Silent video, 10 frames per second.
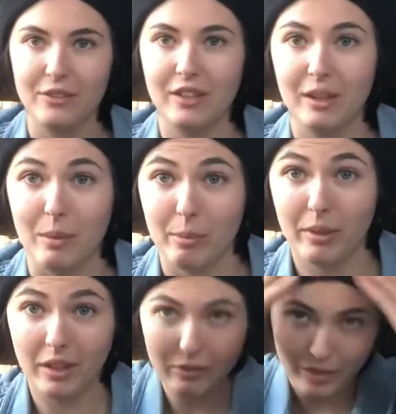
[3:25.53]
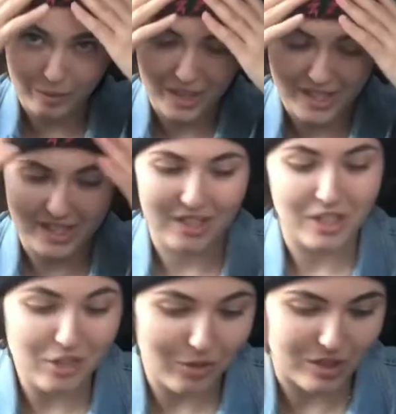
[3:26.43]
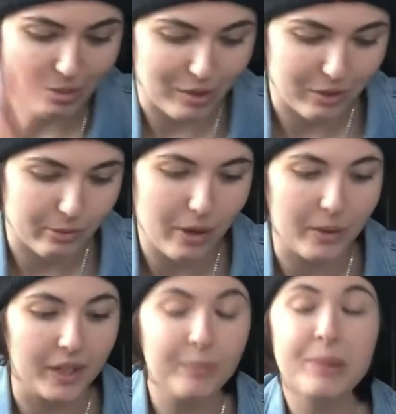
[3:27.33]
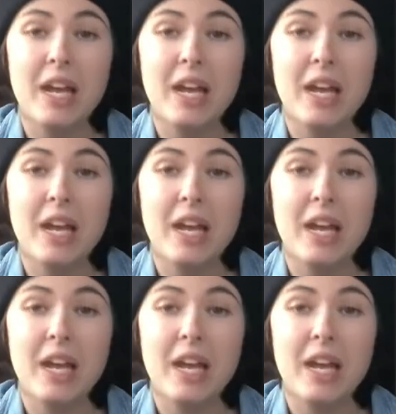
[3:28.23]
like my plant family has continuously been growing